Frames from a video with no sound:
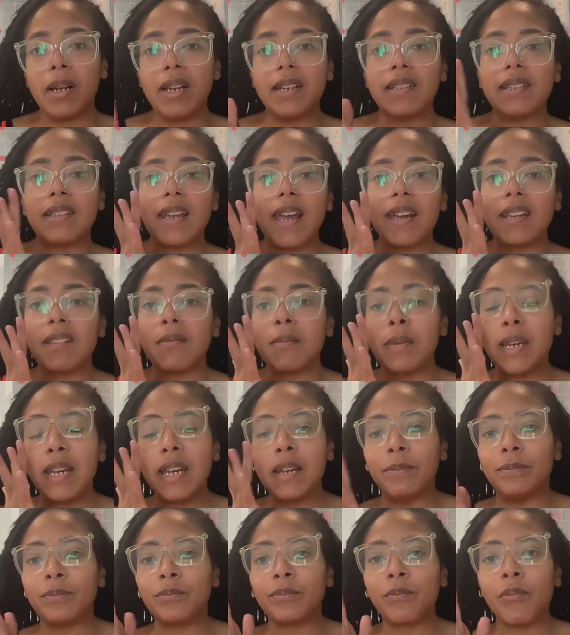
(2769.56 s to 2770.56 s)
Please text
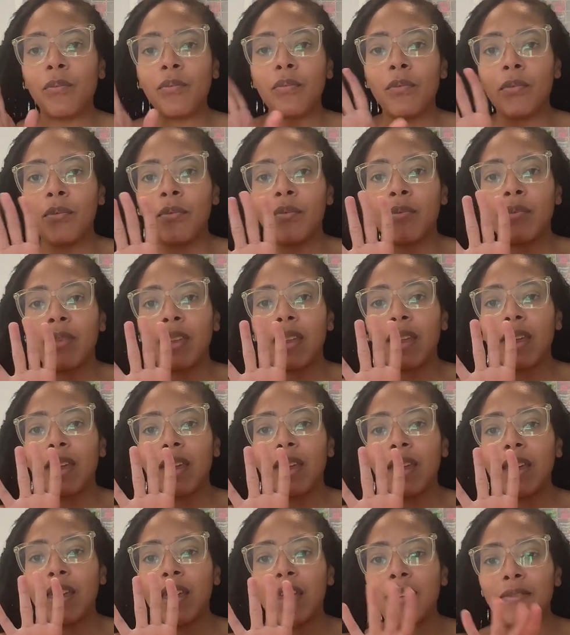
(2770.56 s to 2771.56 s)
me
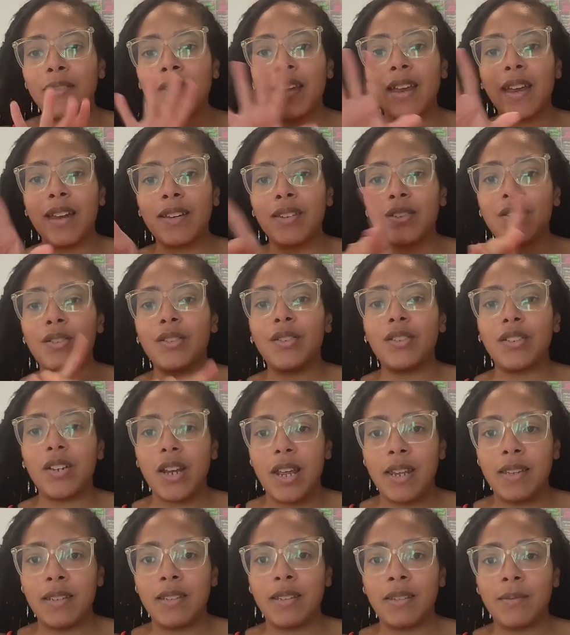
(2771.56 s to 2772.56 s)
if the answer is
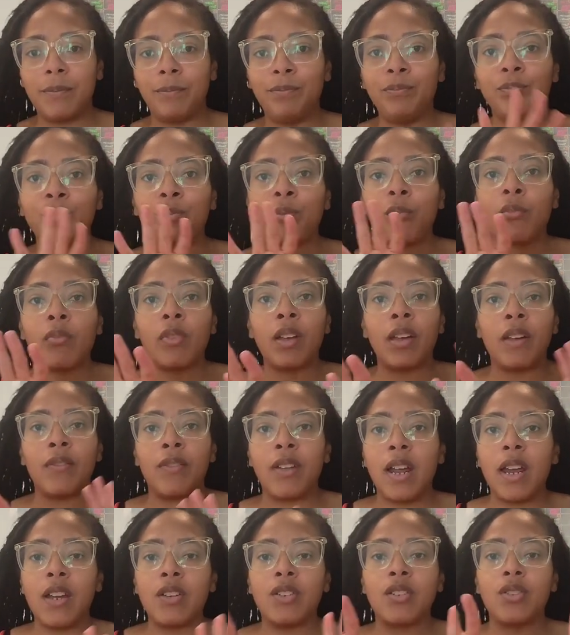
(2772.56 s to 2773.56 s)
yes.
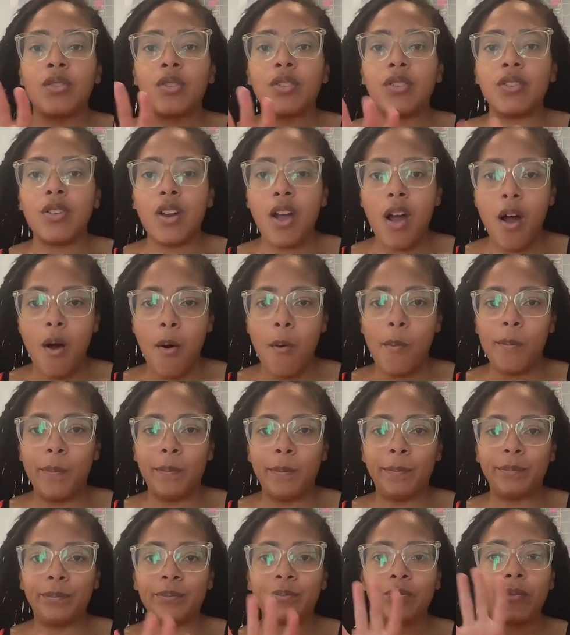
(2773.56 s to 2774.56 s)
If the answer is no,
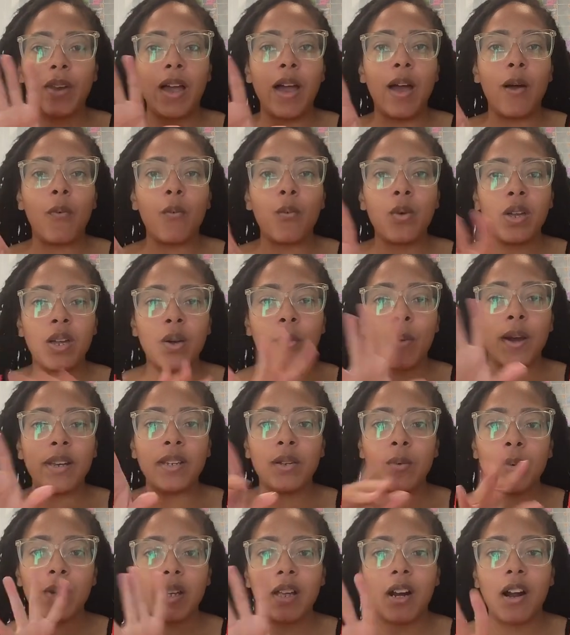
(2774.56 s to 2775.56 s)
we can
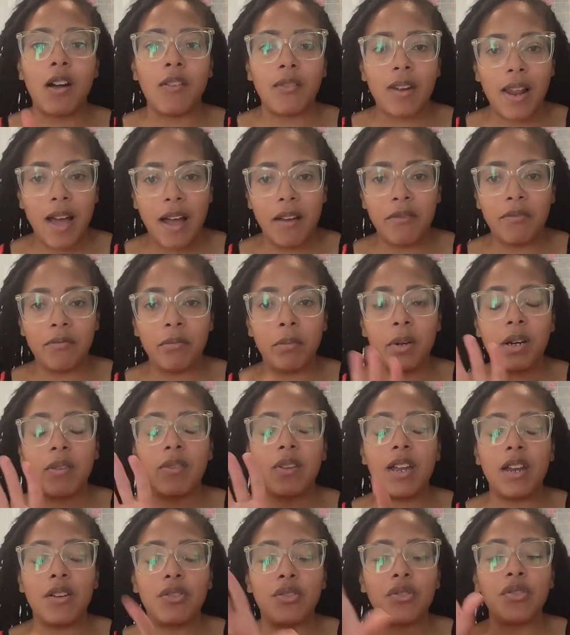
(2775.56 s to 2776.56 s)
wait till we get off live. But
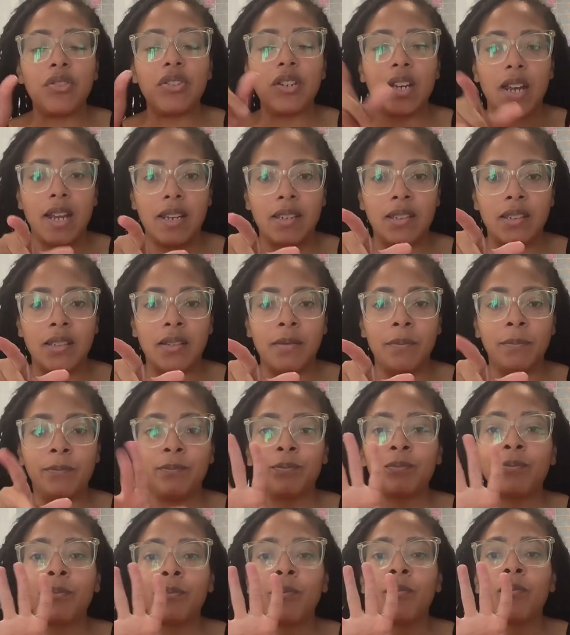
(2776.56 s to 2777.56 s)
if the answer is yes,
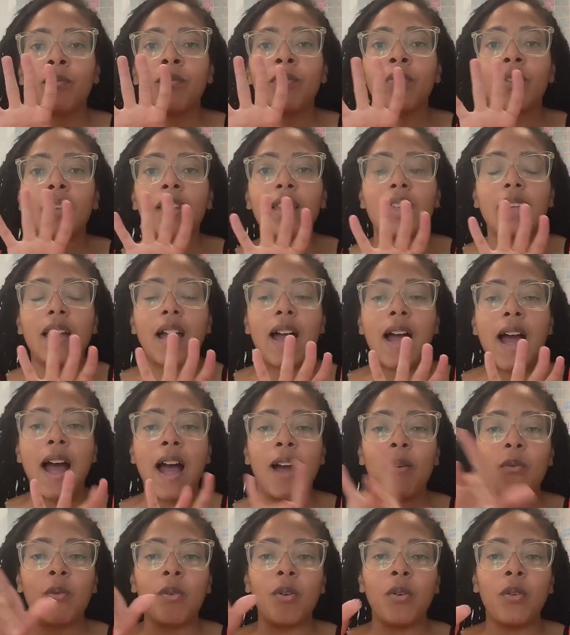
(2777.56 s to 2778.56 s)

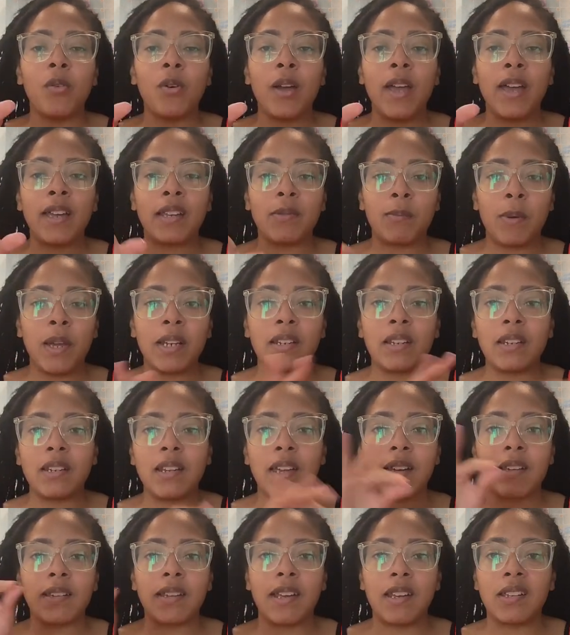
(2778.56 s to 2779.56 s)
I will expect the
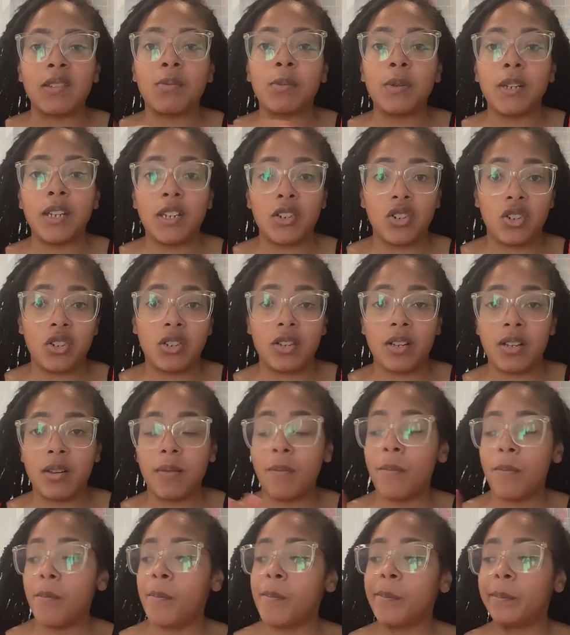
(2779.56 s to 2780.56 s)
text
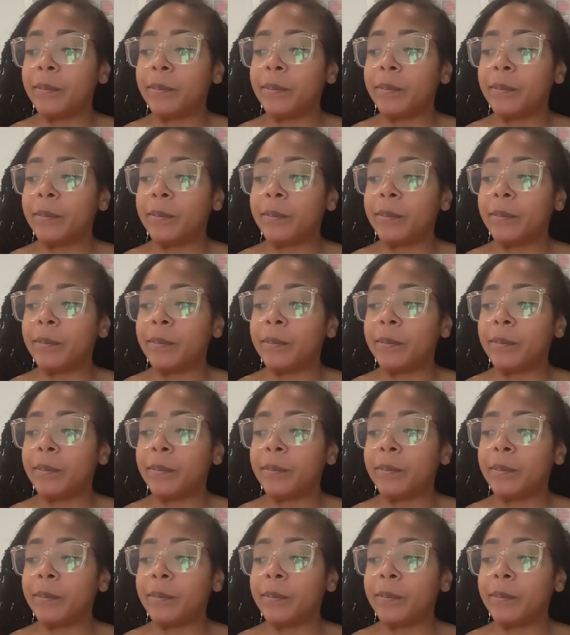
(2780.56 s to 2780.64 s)
expeditiously.